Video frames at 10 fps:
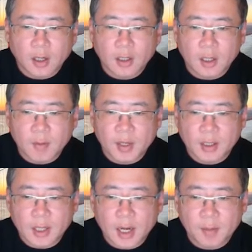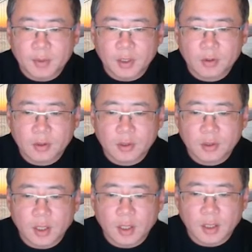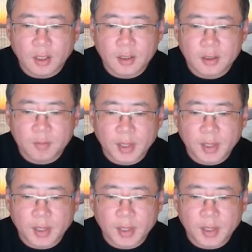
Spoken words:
eliminate hub nodes is